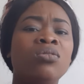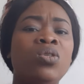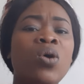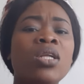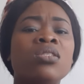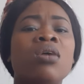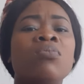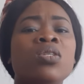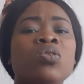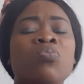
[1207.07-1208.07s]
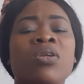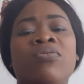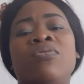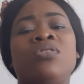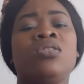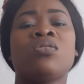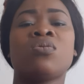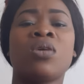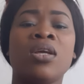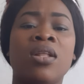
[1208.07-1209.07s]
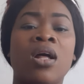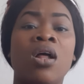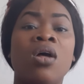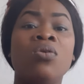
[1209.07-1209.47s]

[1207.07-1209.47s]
doing some little playful things together.